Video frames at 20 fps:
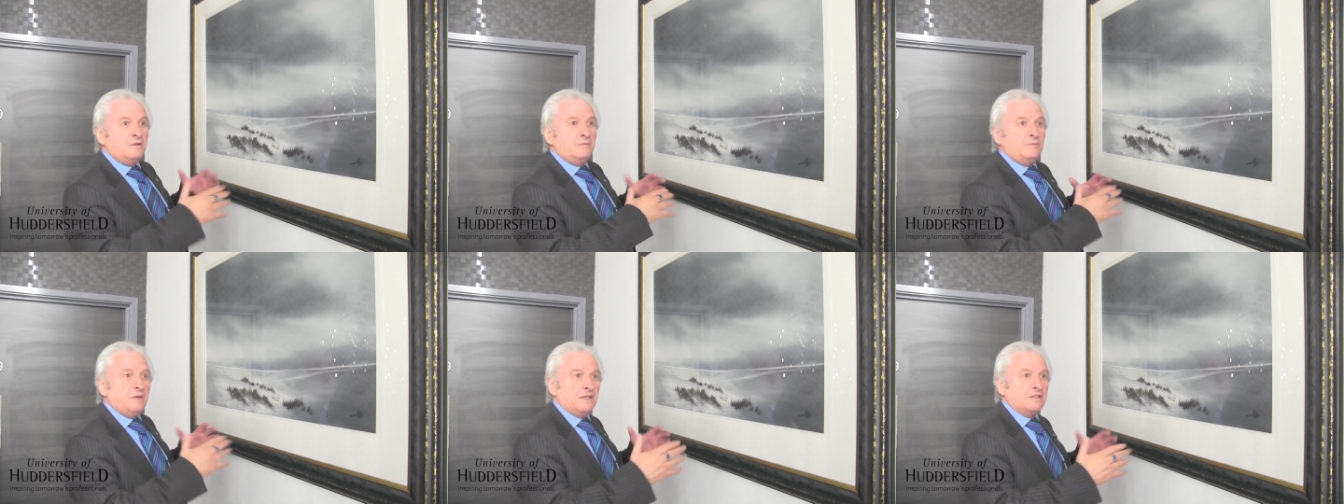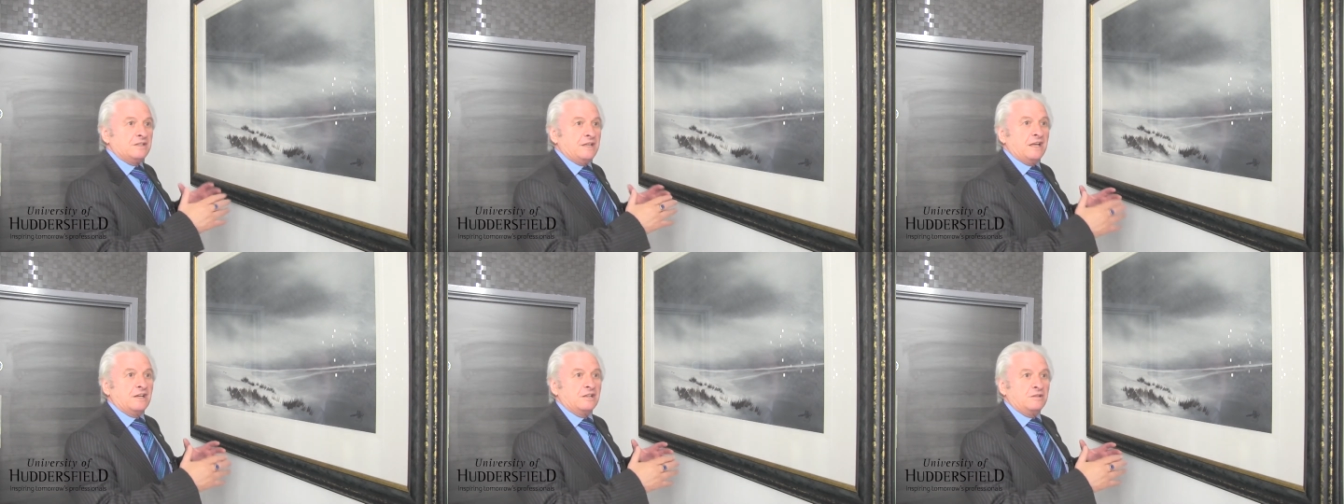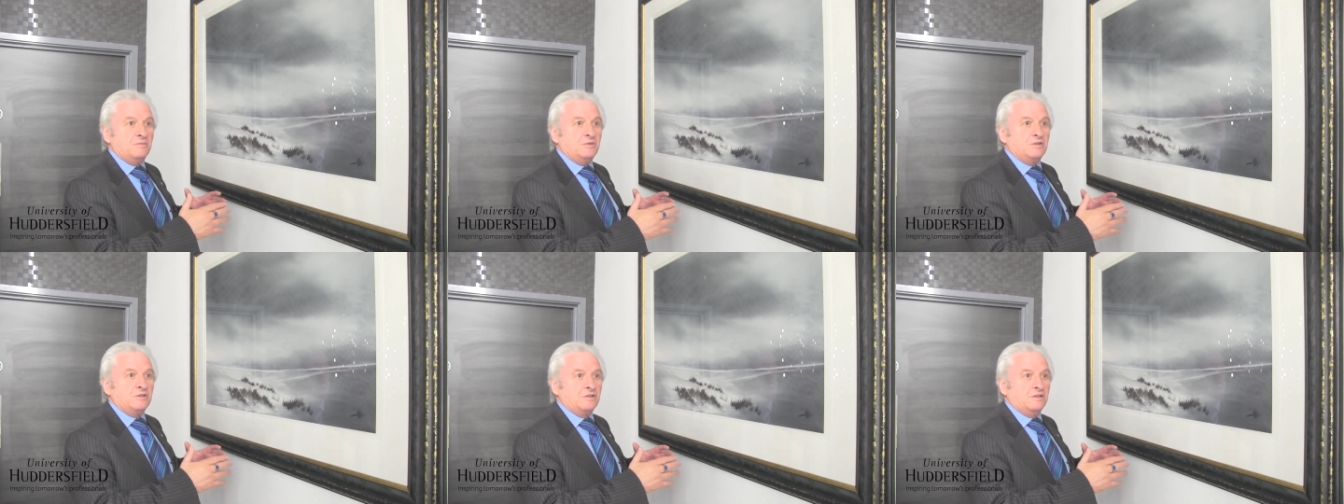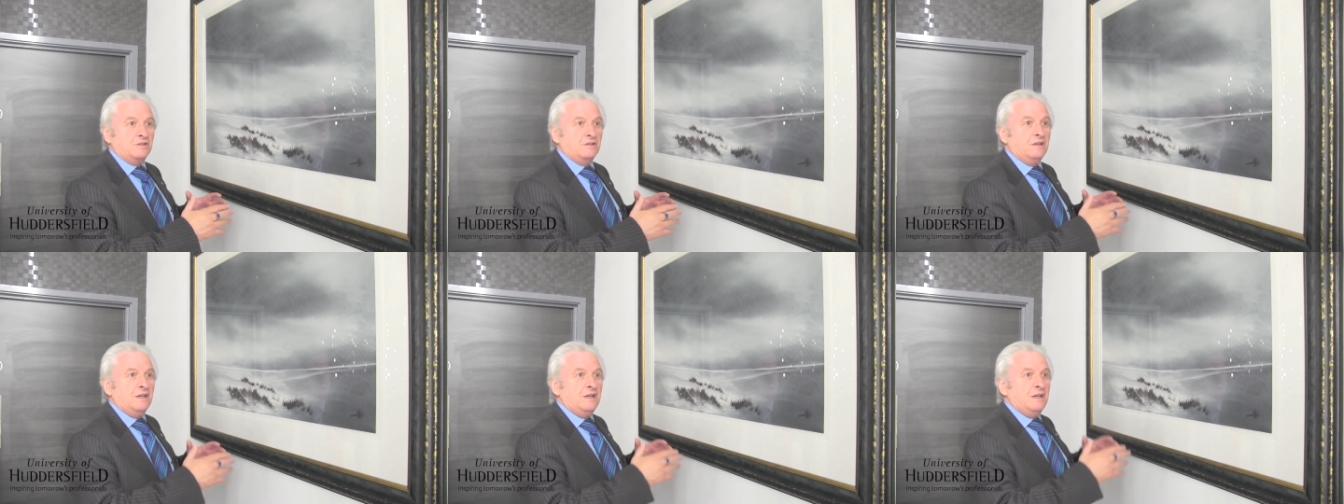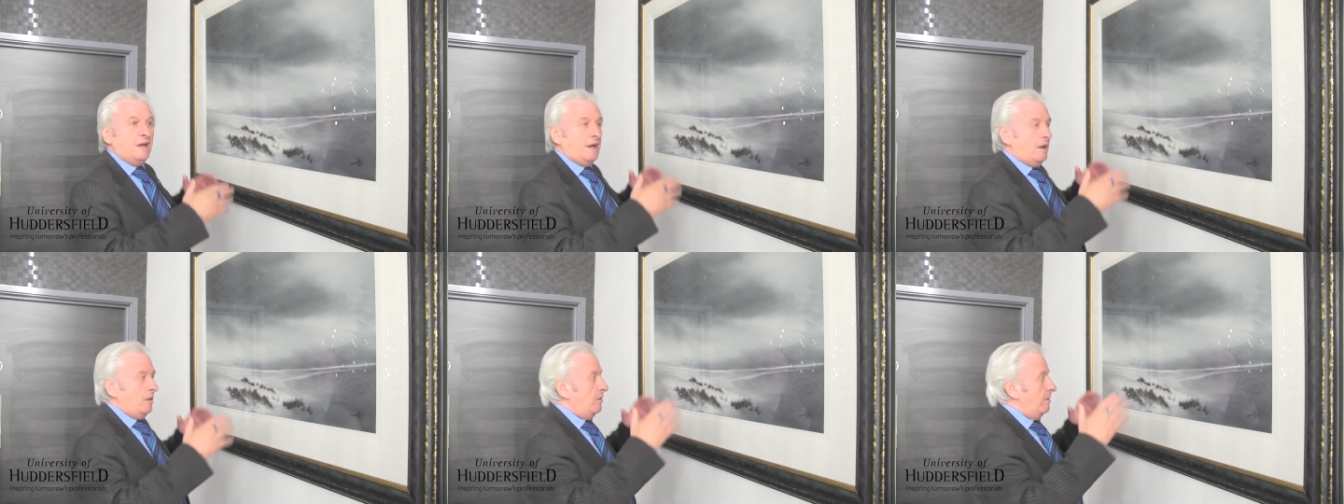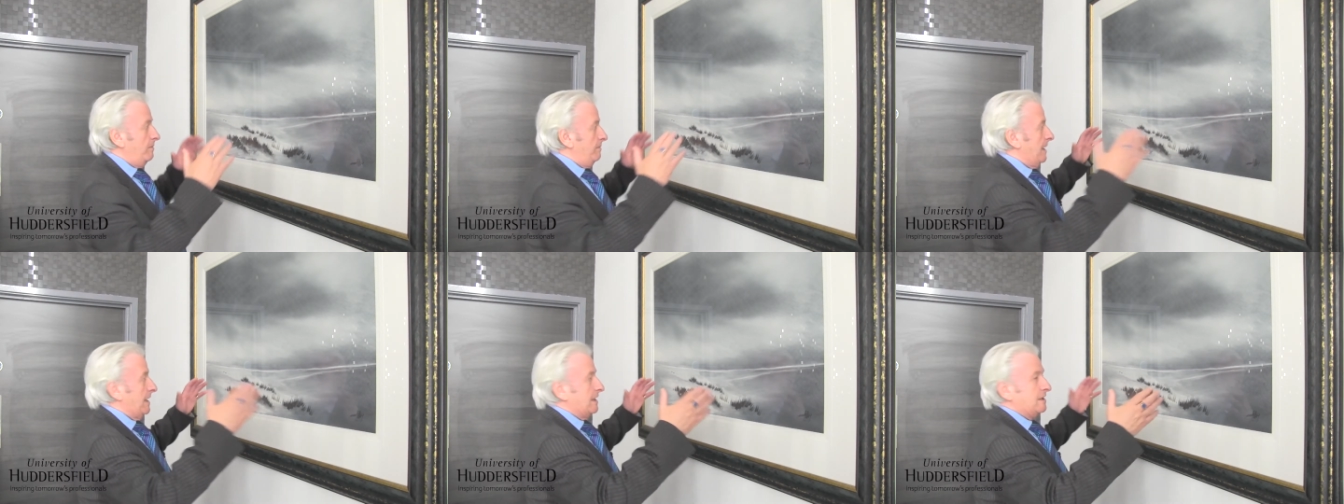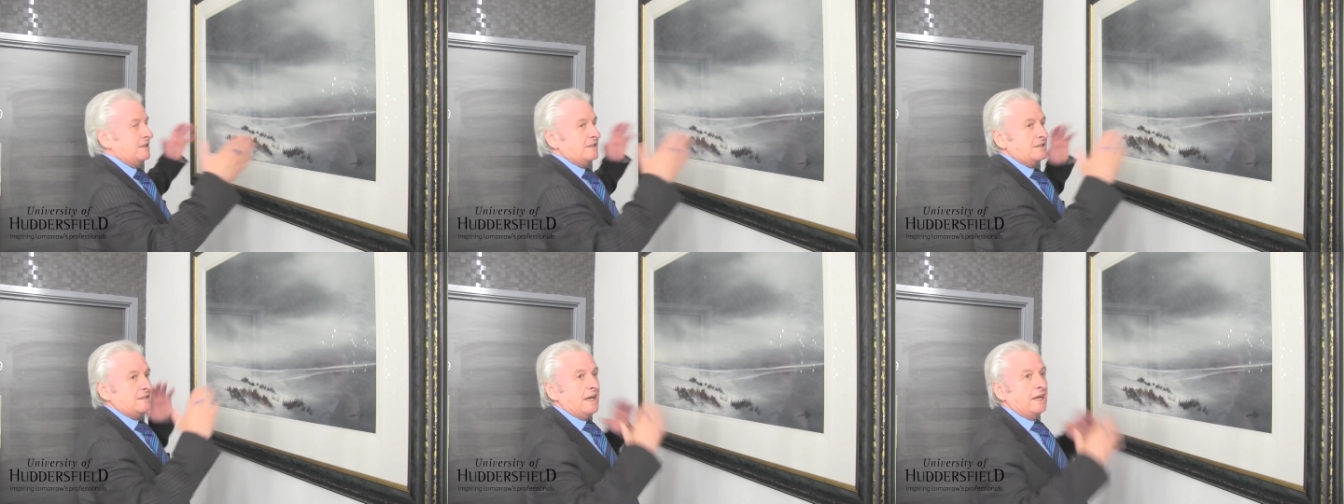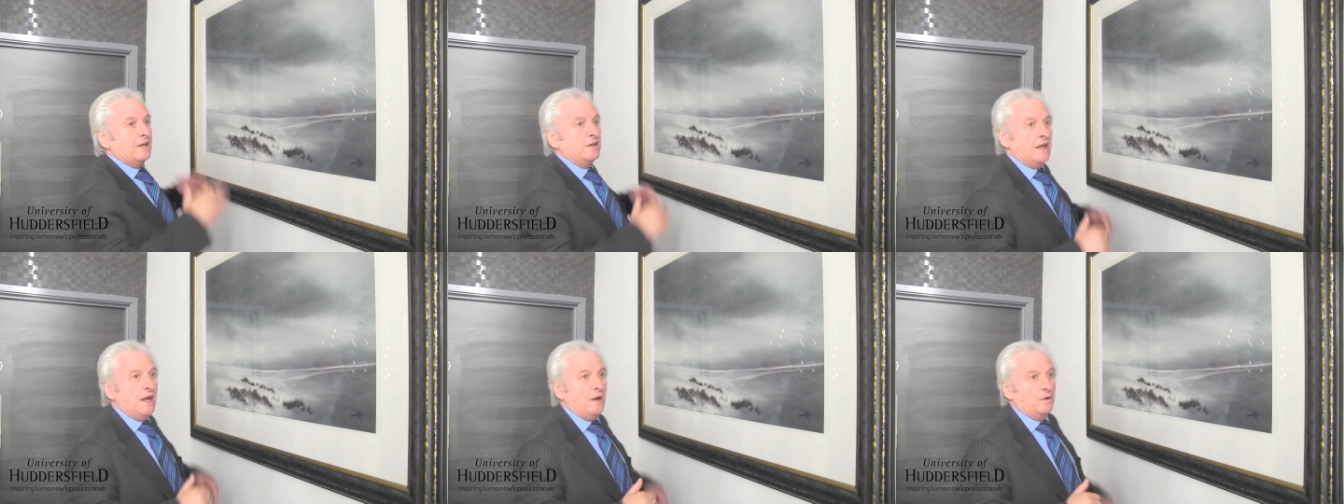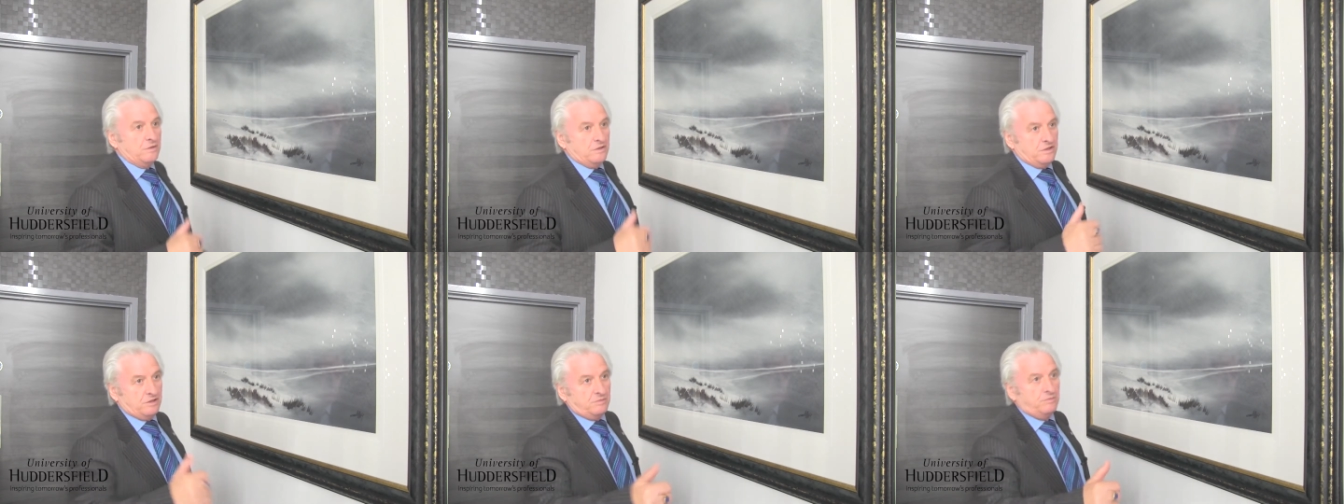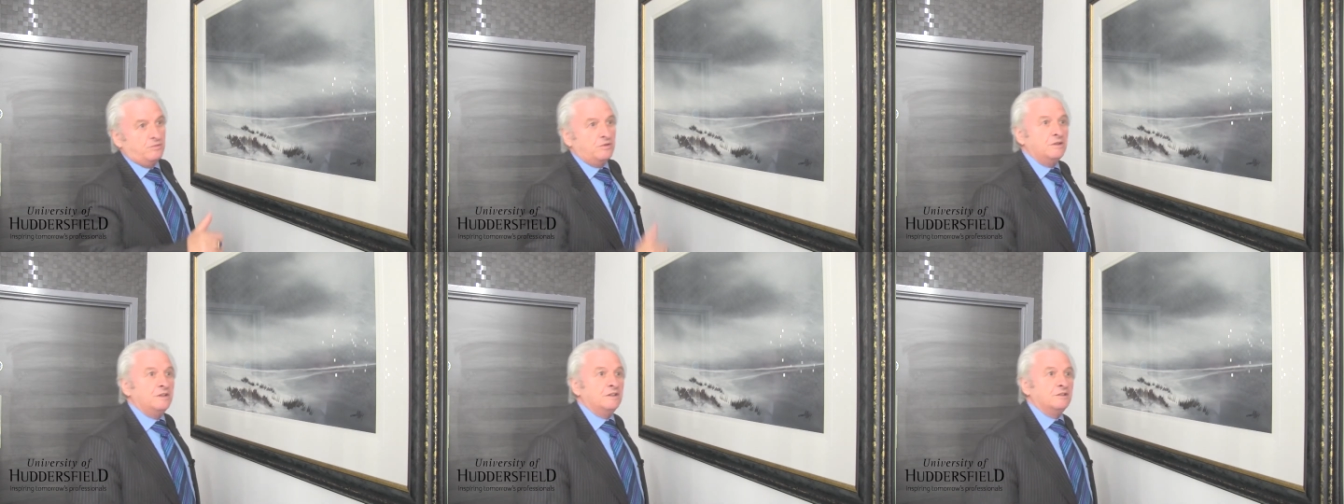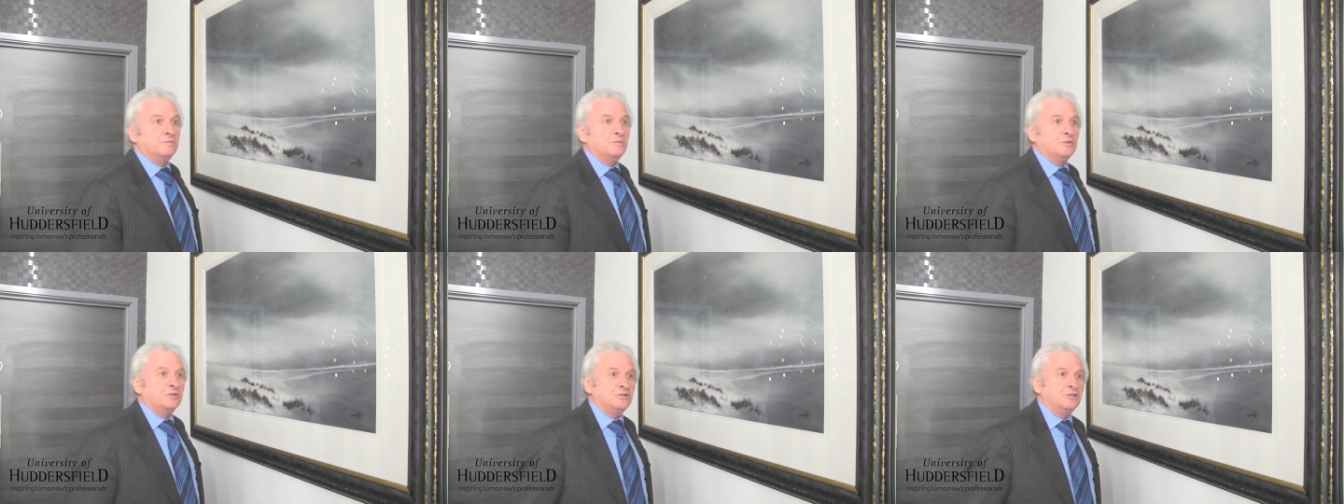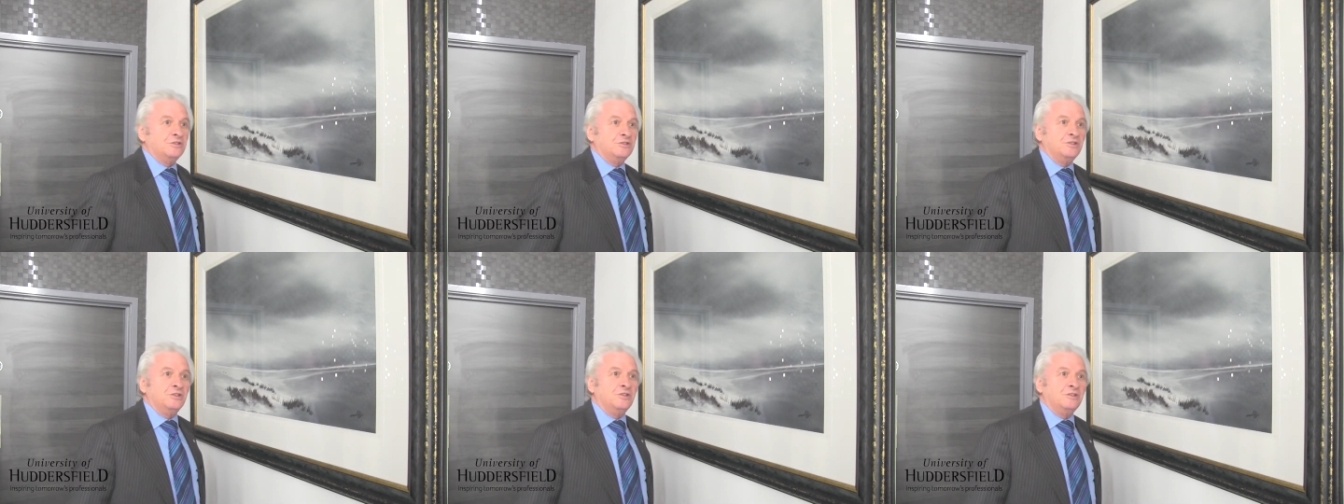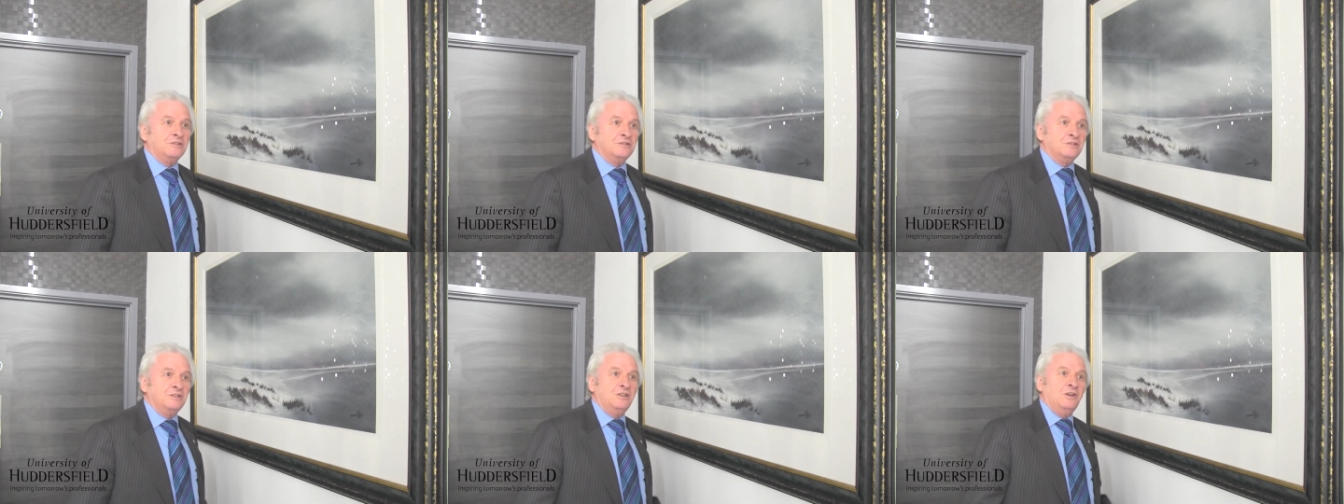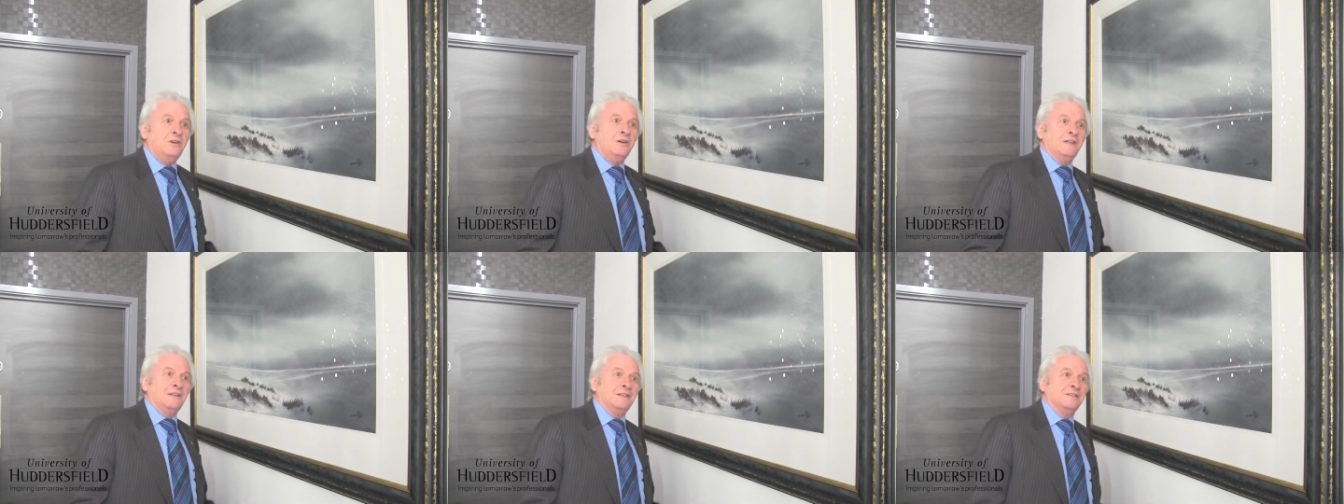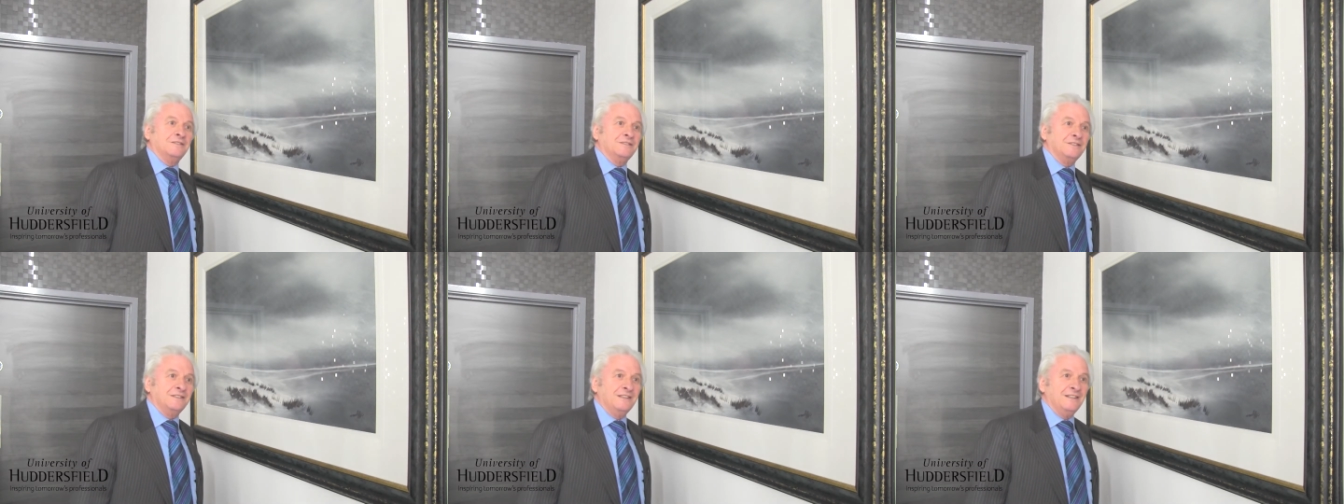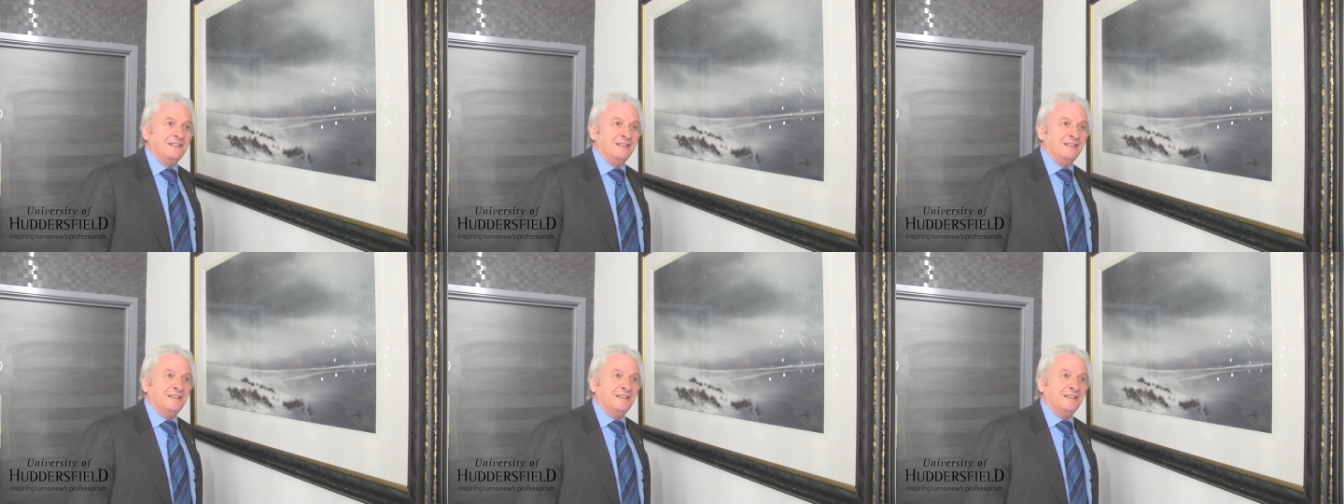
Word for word: in a mixed exhibition, I want mine to stand out as, as much as yours in oils.